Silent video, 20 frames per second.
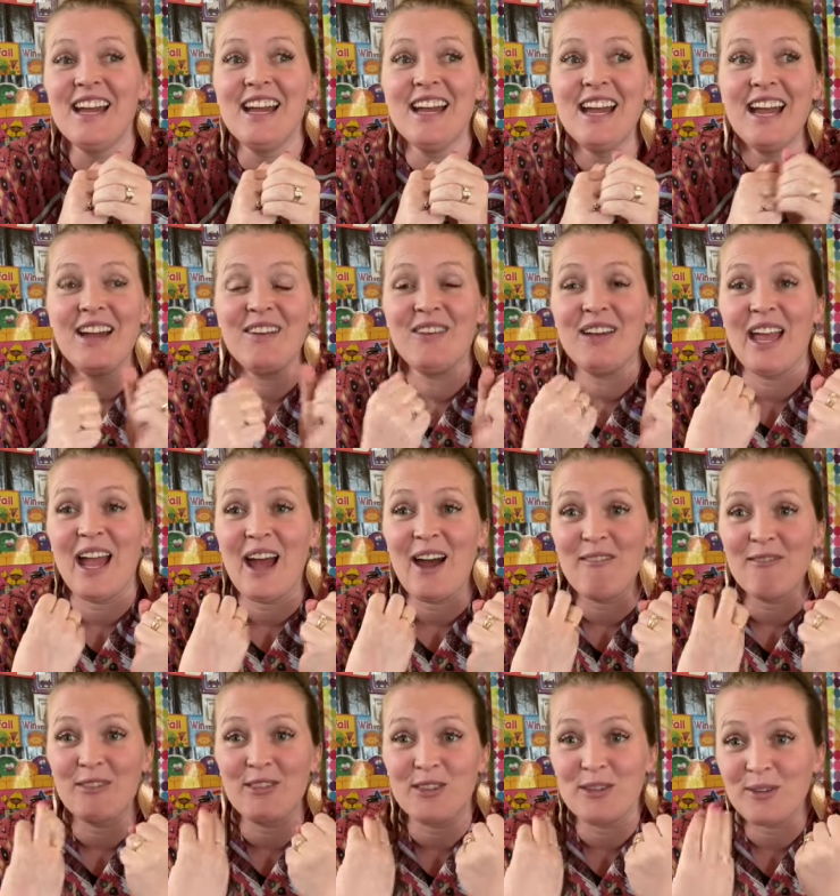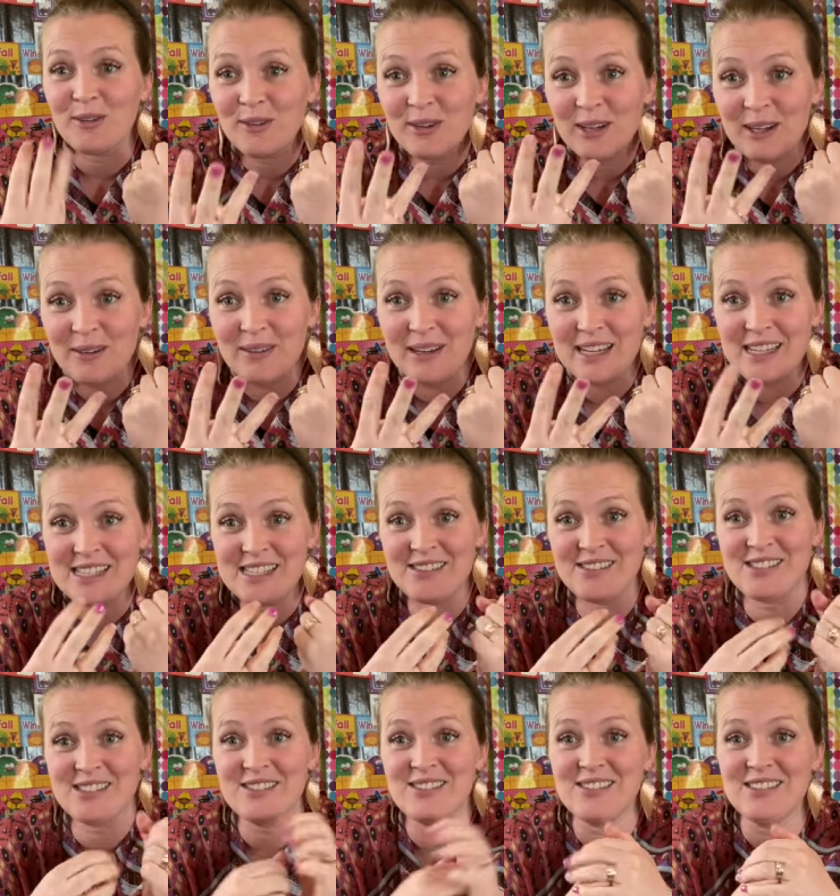and we have 3 weeks of
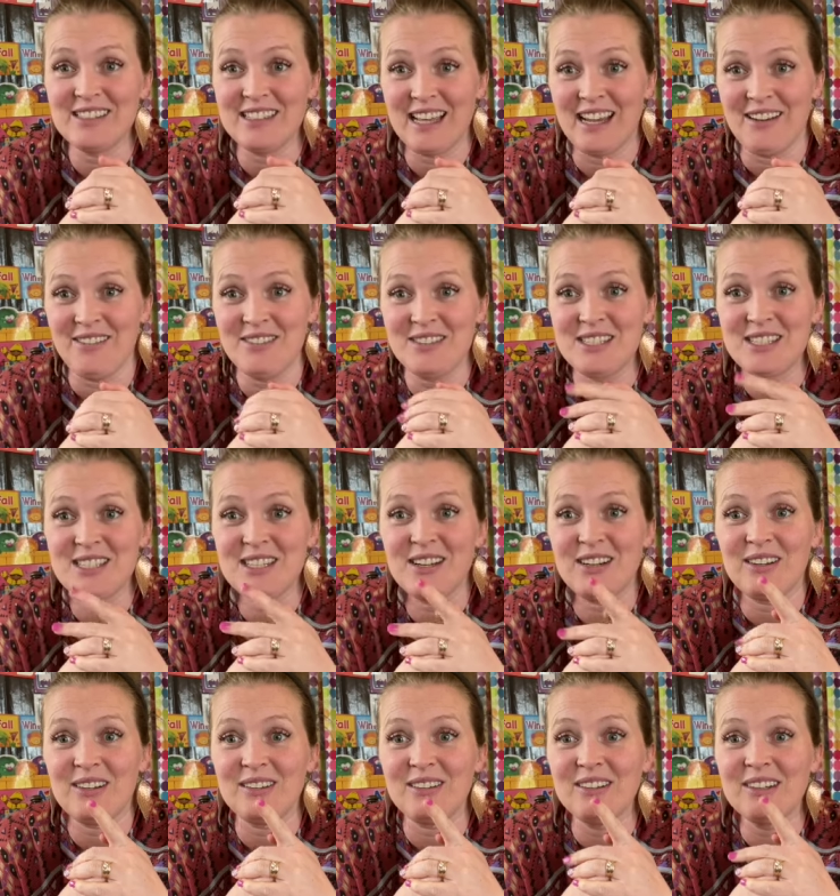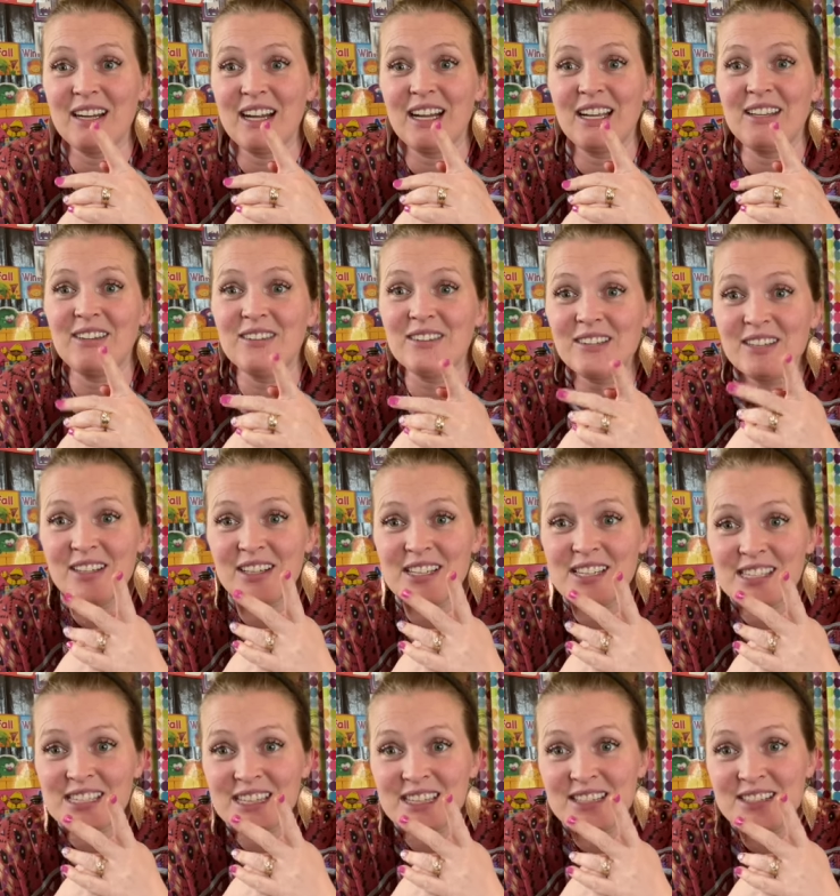school left. So I know you
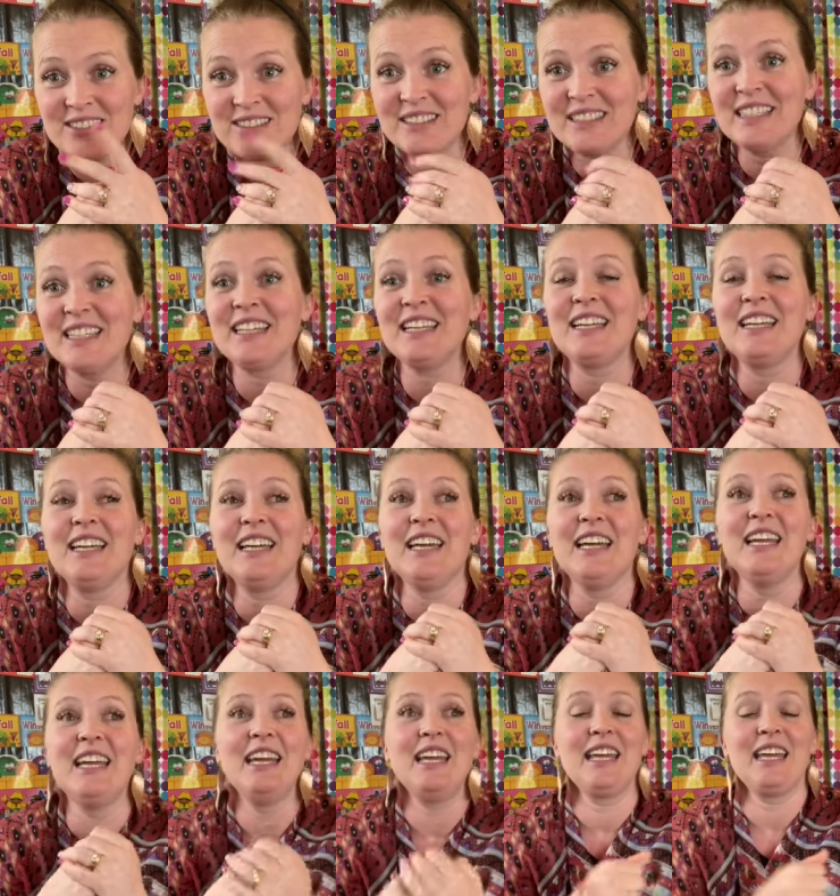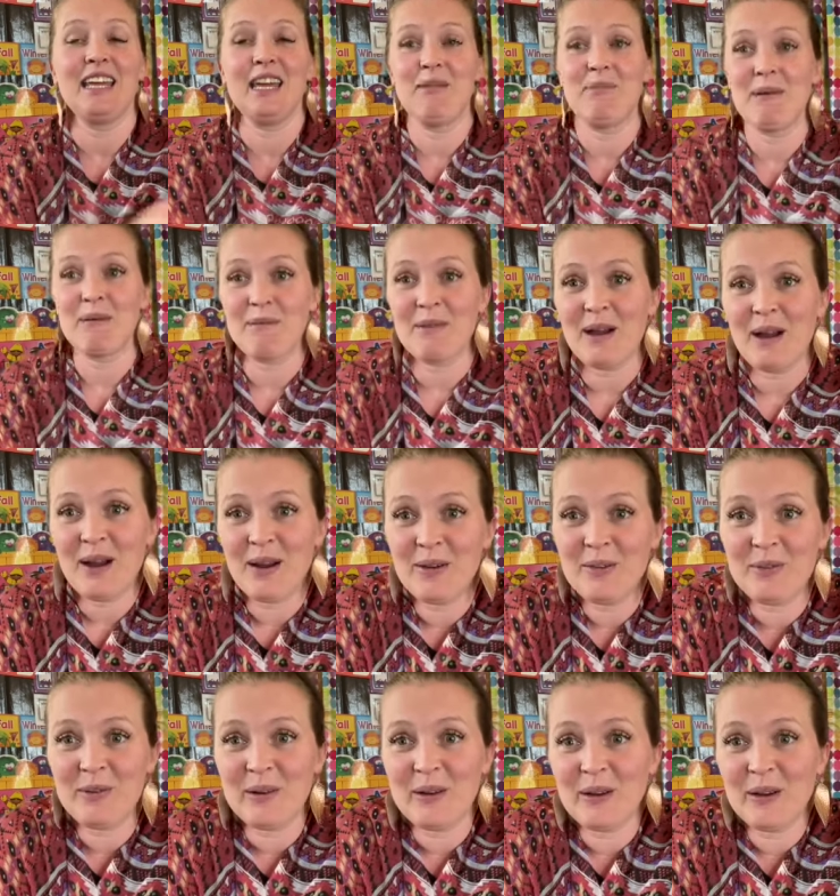guys can do it. Keep up the
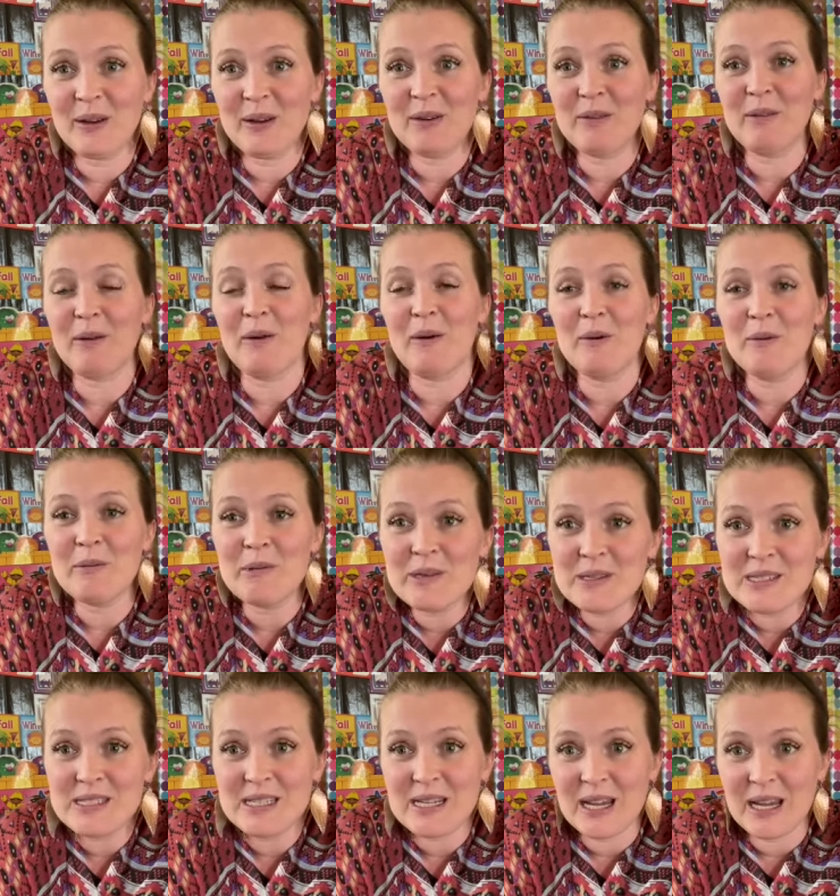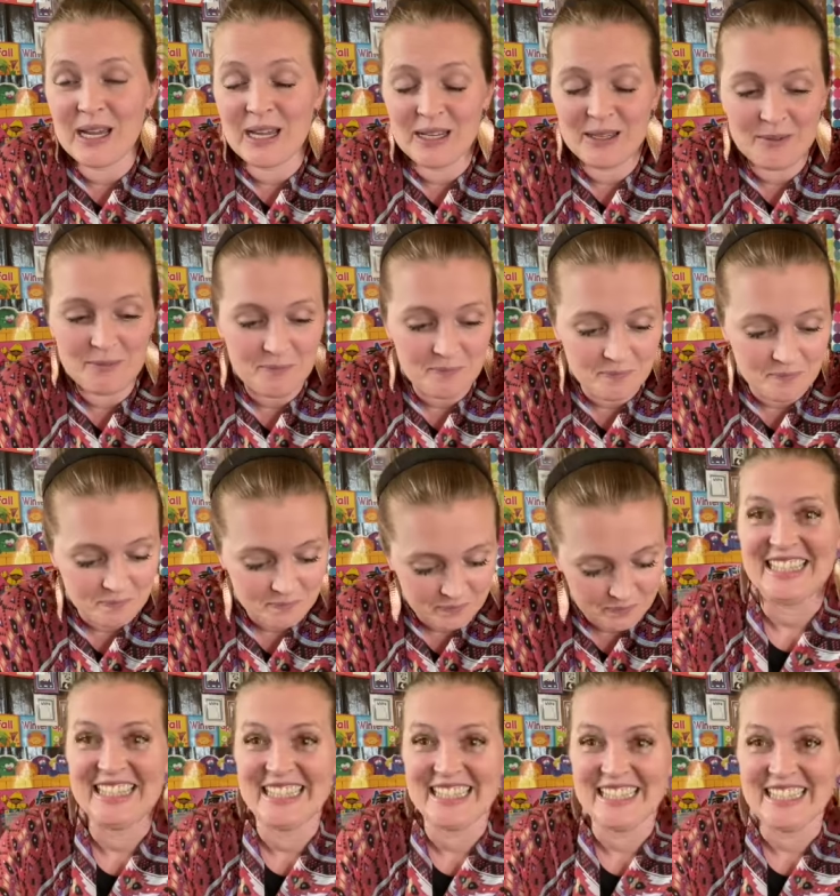hard work. We're almost done.
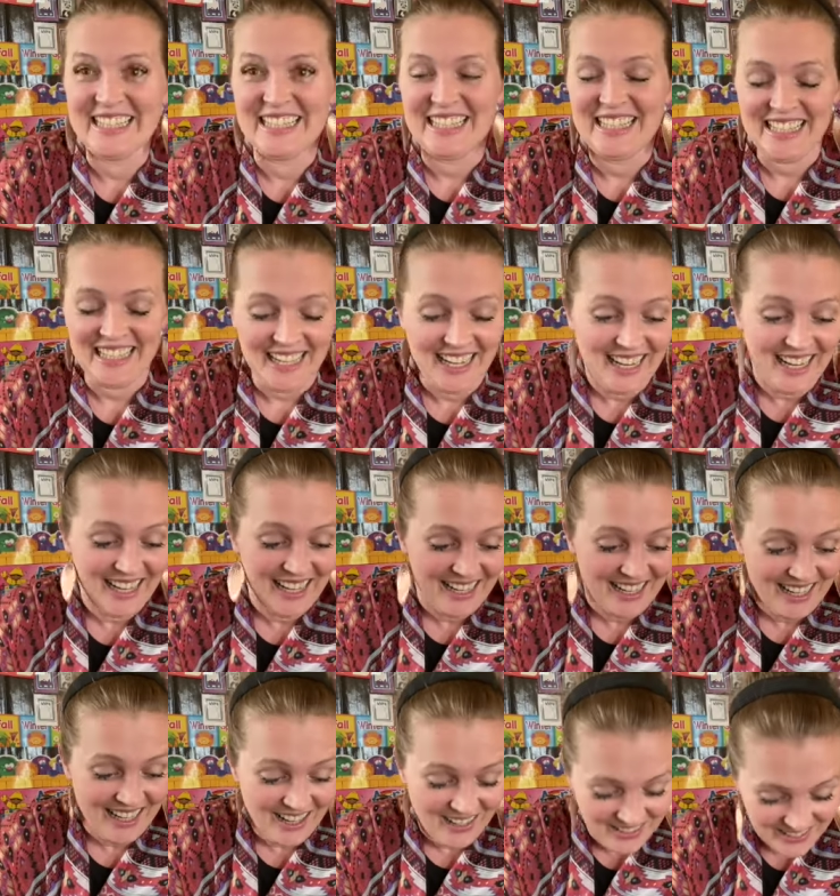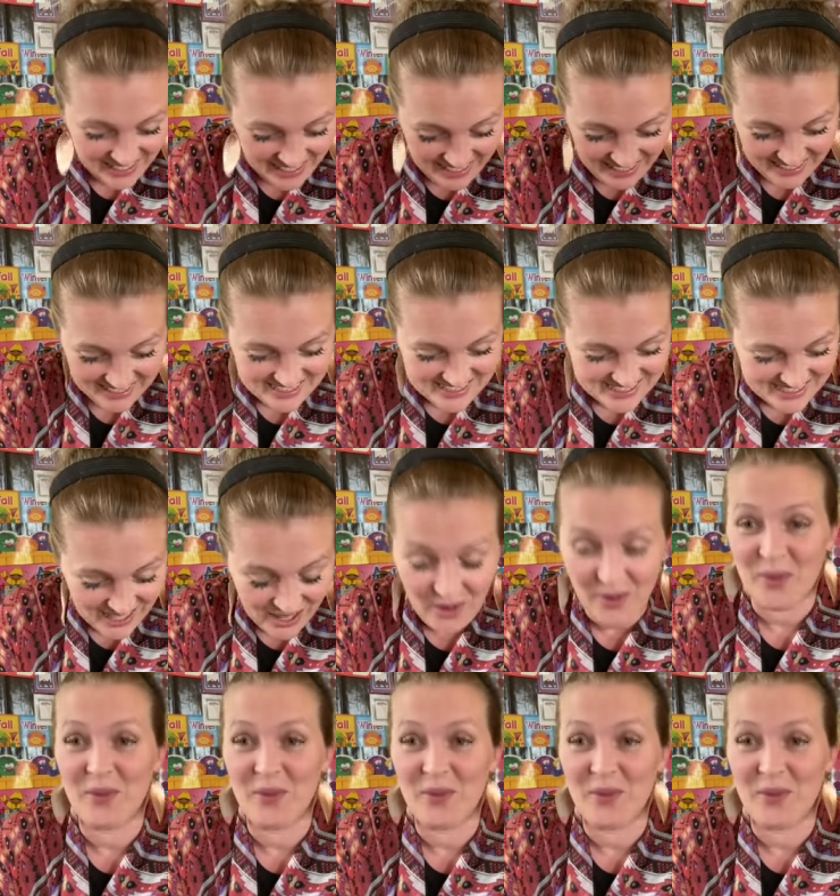Okay, so